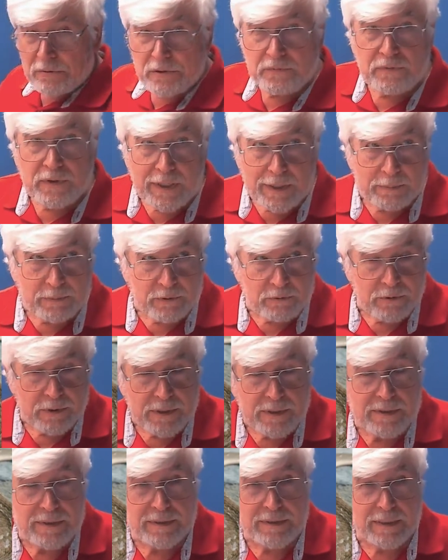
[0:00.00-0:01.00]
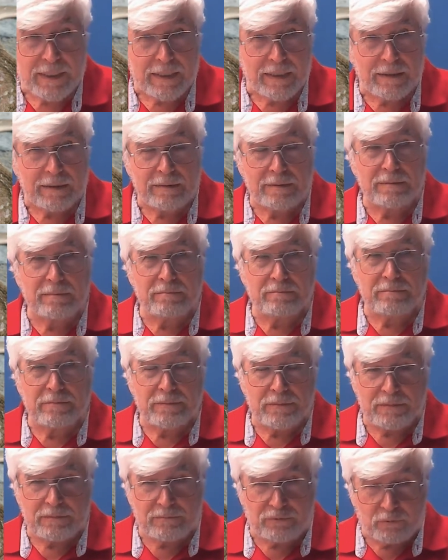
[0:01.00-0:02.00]
Viper was
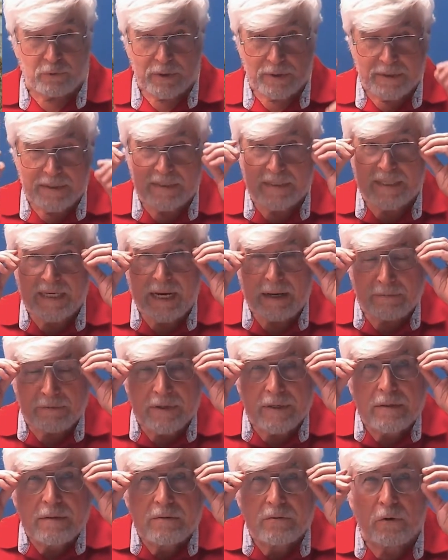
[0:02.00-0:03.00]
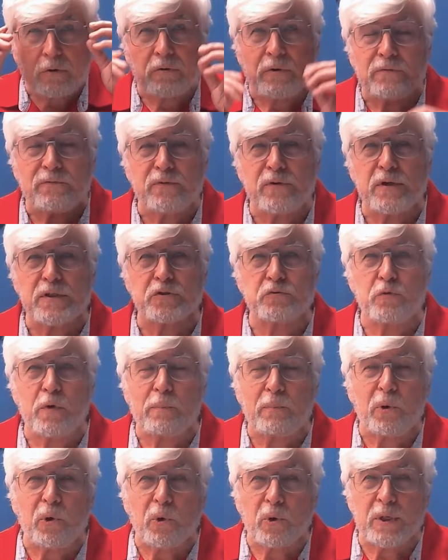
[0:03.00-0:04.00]
discovered or first
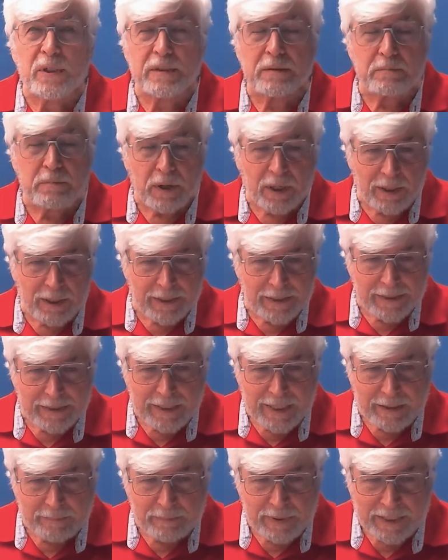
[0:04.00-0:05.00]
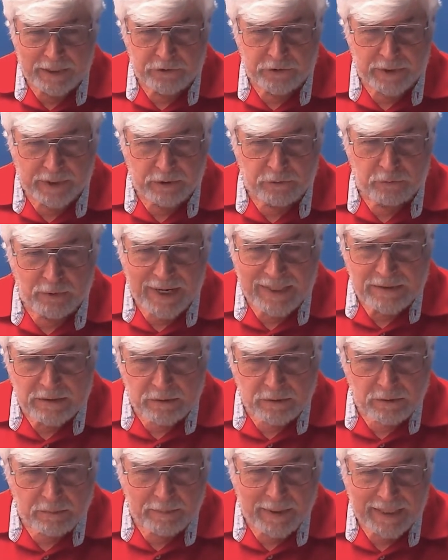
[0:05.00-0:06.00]
reported by Patrick
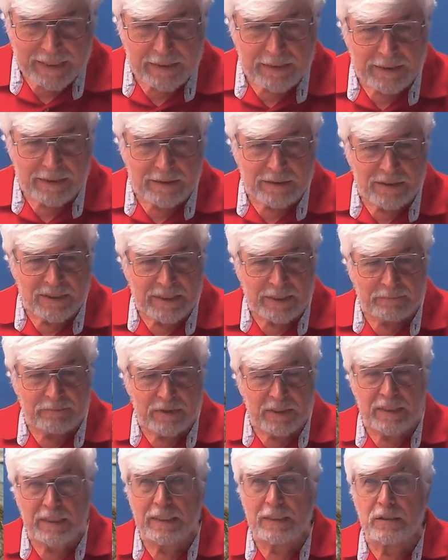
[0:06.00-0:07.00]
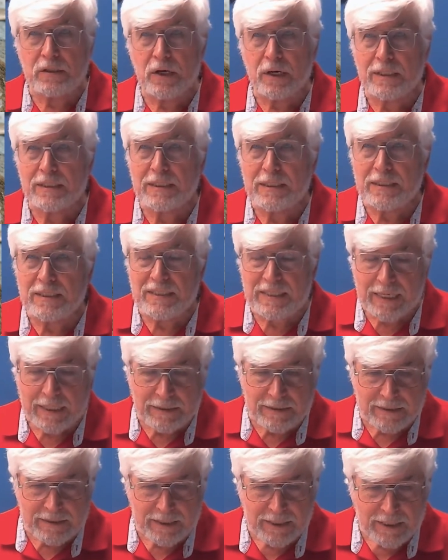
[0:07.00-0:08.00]
Russell back in
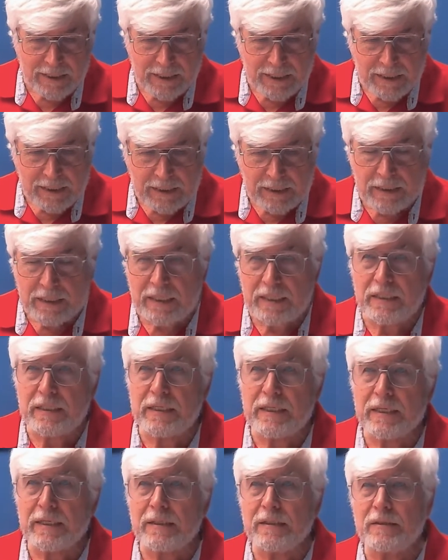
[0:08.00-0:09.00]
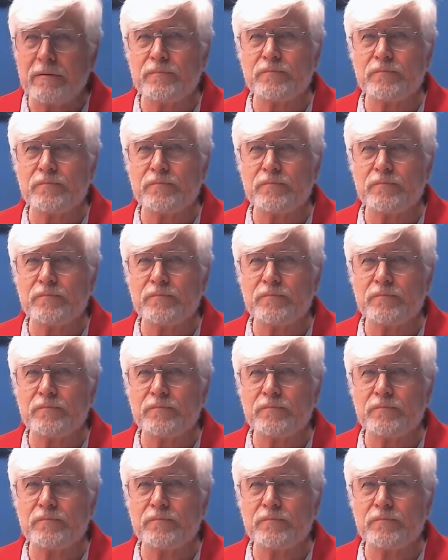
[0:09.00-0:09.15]
1796 in India,